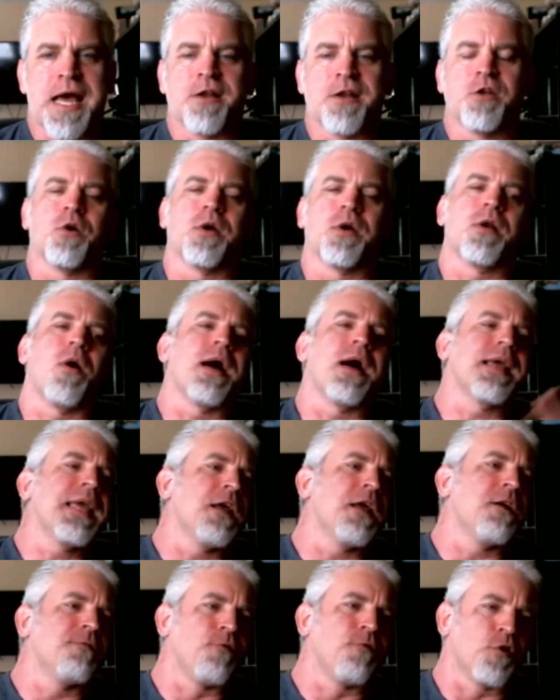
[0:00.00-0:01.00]
to not do it. Oh, I
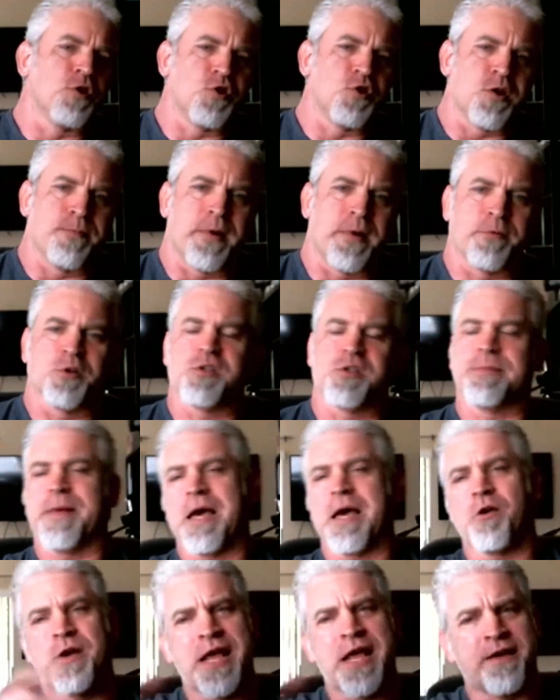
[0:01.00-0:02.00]
can't afford gym
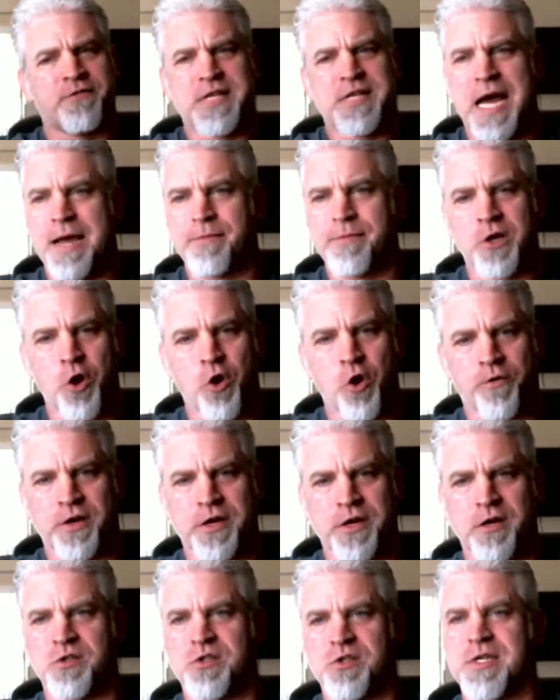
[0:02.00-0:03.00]
membership. I don't have time to go
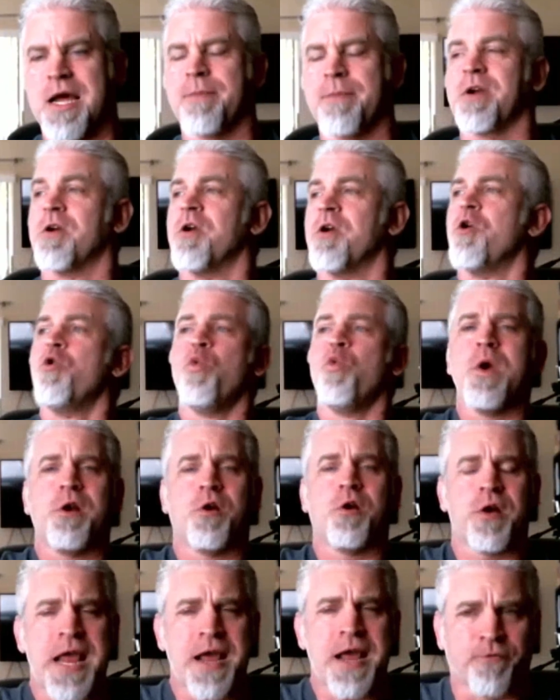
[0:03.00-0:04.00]
over here and stop here.
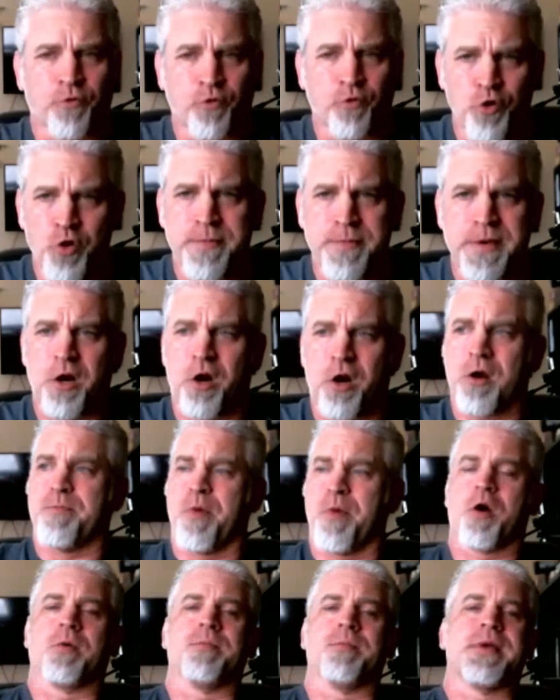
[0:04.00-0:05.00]
We don't have room in
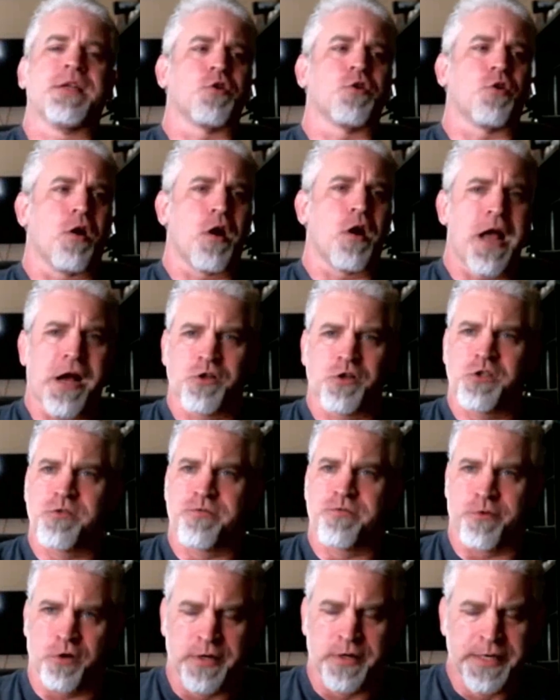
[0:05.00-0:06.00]
our apartment or our
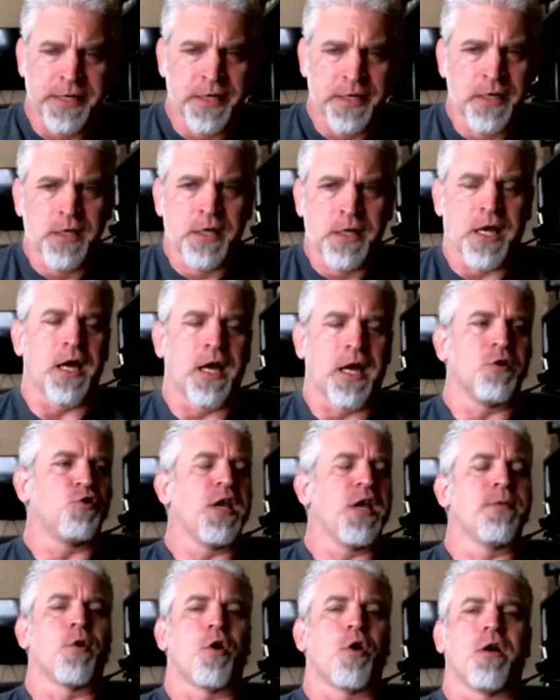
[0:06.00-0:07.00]
house for
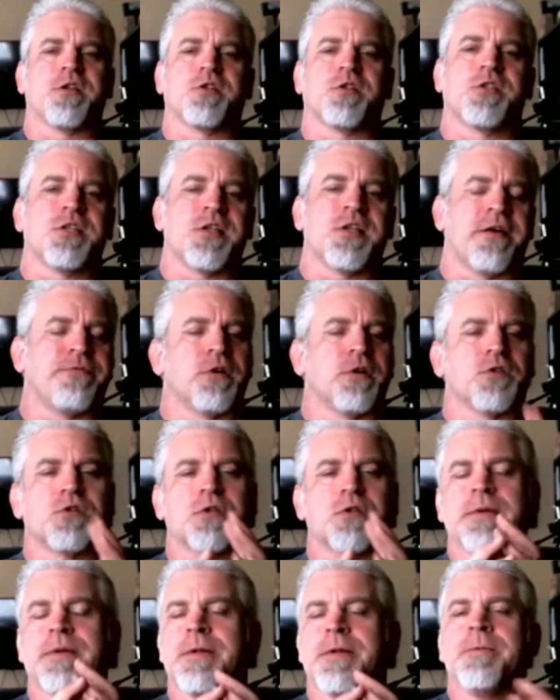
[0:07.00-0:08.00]
uh, gym and all this stuff.
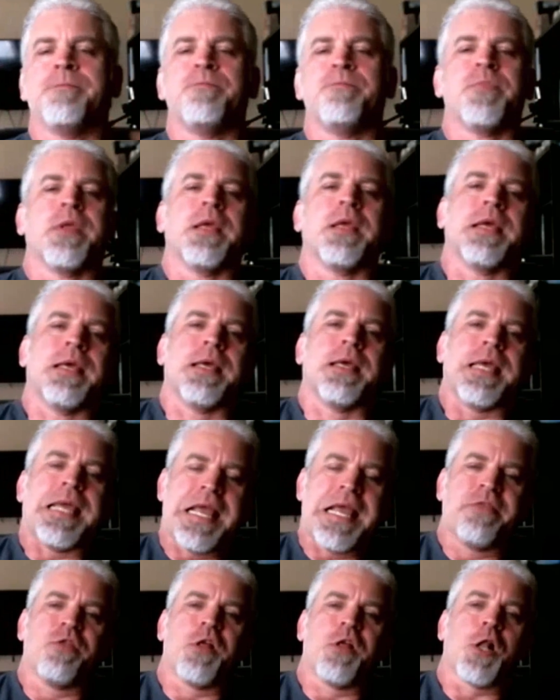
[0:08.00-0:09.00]
There's,
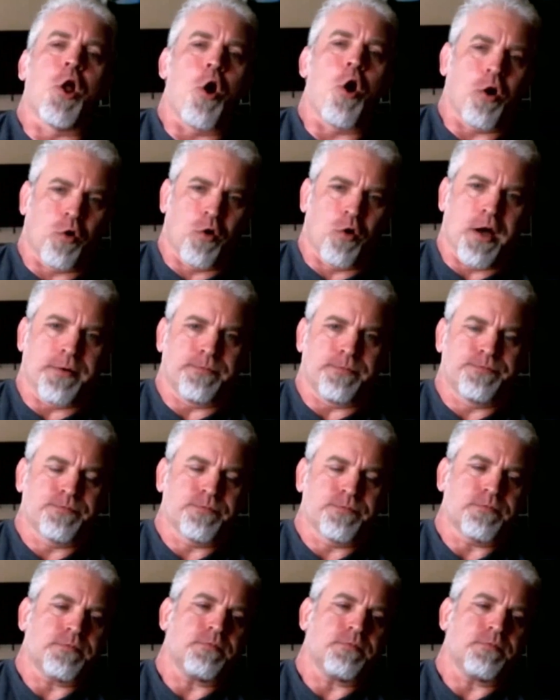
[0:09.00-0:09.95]
in the long run,